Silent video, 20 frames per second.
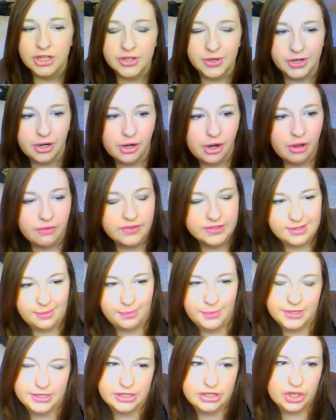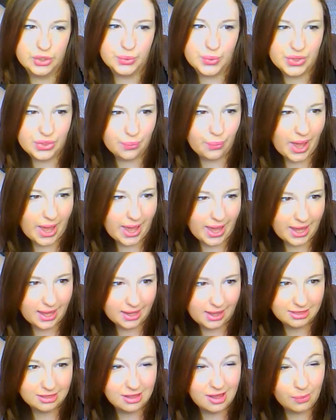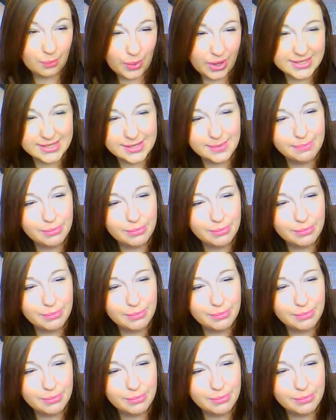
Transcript: So I don't know if it's something to do with the way it's